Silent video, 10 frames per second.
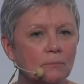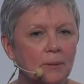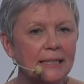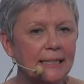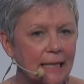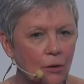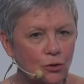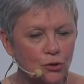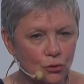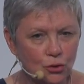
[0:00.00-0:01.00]
completely
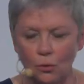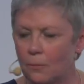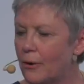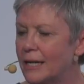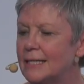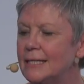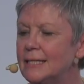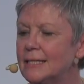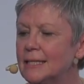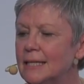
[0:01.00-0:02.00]
our social
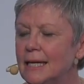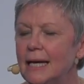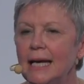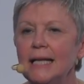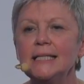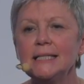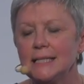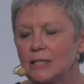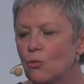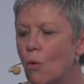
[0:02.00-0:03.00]
practice, and
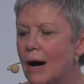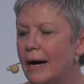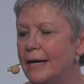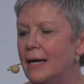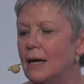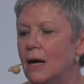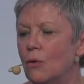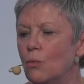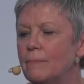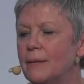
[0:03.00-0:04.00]
this is why
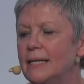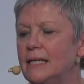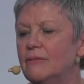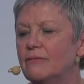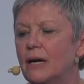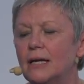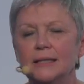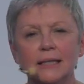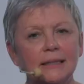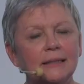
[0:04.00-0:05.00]
we believe
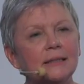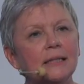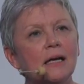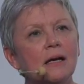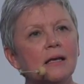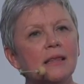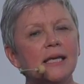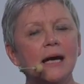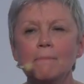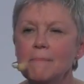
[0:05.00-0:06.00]
that
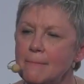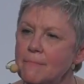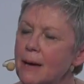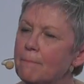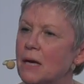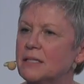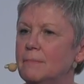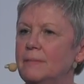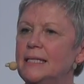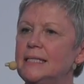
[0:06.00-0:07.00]
there may be a
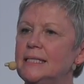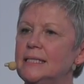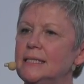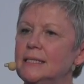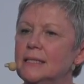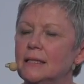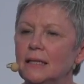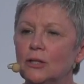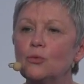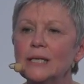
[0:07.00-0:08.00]
possibility
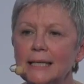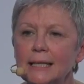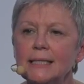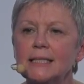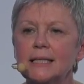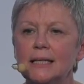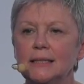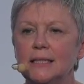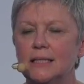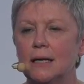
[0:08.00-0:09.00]
that we can
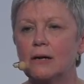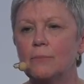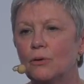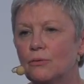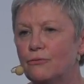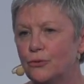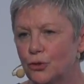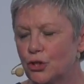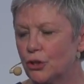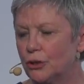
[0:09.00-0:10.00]
design desirable
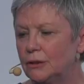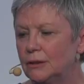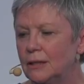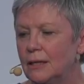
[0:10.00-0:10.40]
future,